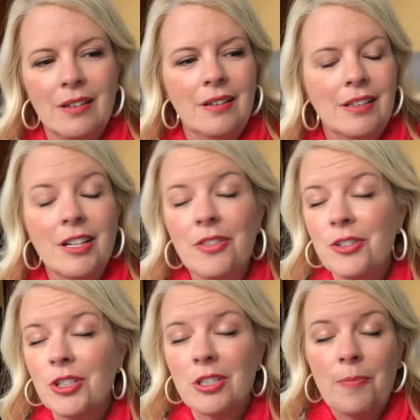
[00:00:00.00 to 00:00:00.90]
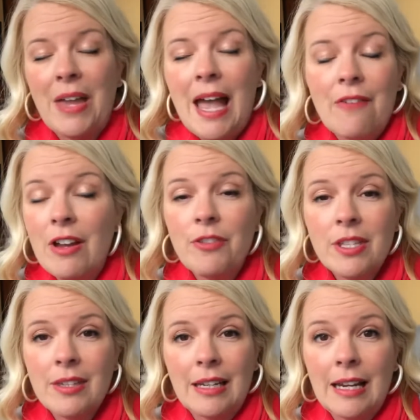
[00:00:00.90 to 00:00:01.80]
you know, they're just, they have
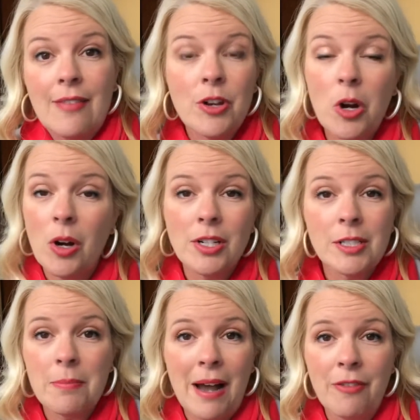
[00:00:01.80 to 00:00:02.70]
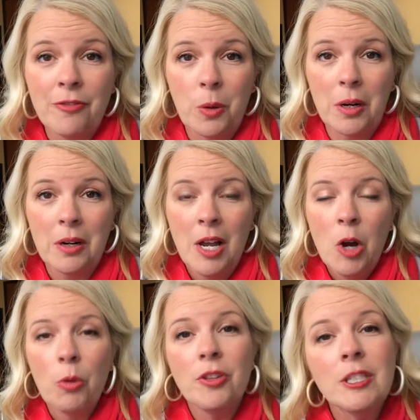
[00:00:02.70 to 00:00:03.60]
everything and they're hard to buy for.
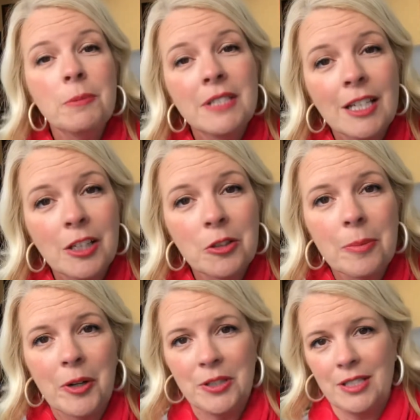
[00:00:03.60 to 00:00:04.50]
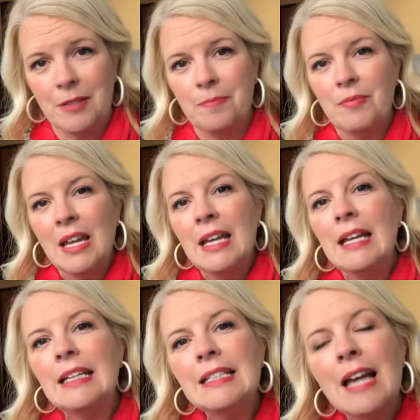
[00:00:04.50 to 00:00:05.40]
Well, this particular person,
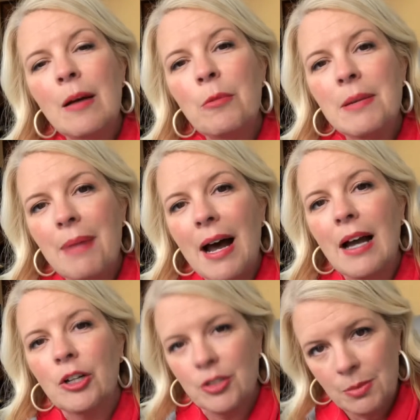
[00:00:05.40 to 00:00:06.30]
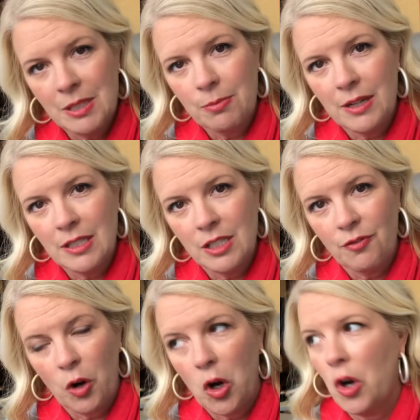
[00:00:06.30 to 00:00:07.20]
anytime we buy Christmas presents
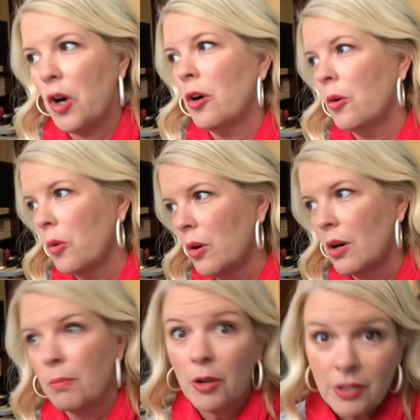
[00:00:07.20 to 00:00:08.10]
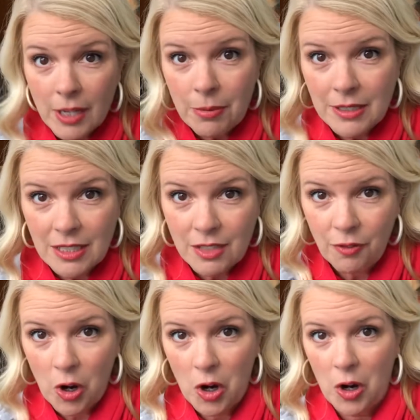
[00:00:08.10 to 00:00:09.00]
for her or birthday presents
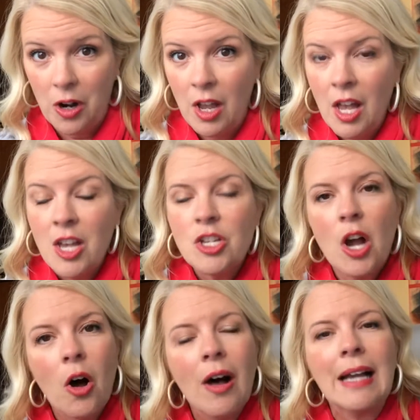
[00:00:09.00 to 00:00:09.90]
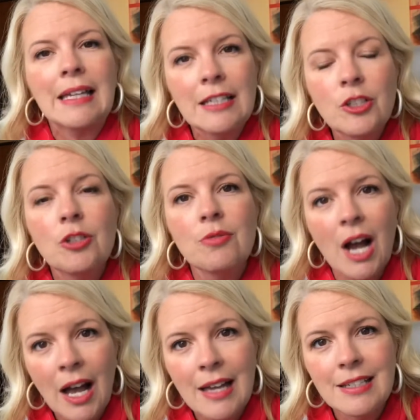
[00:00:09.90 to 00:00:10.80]
for her, y'all, I kid you
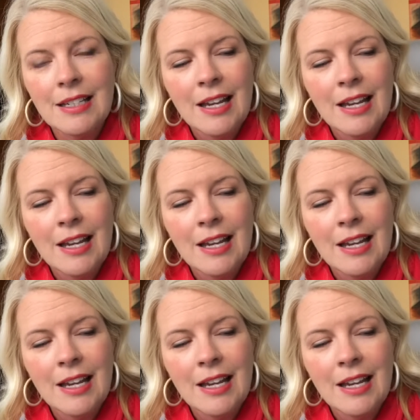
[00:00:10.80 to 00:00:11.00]
not,